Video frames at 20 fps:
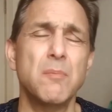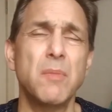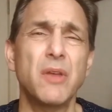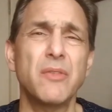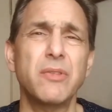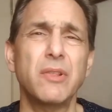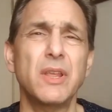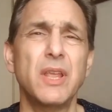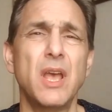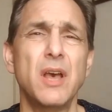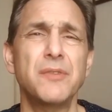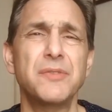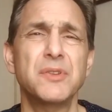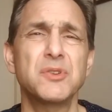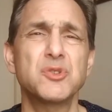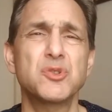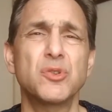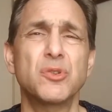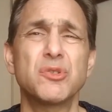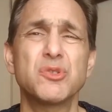monthly health
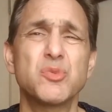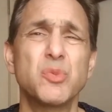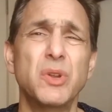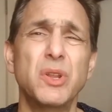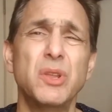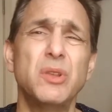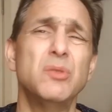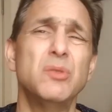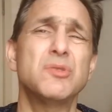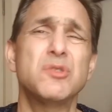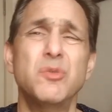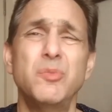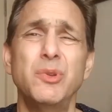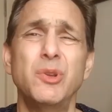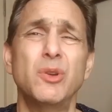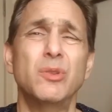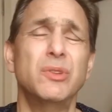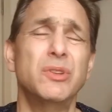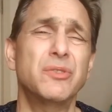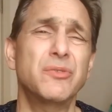insurance when it used to be
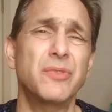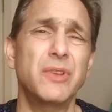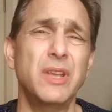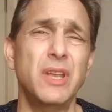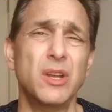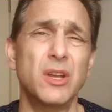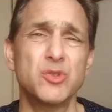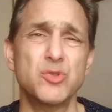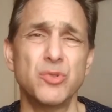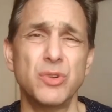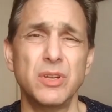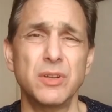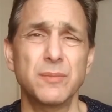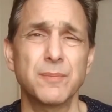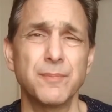only $300.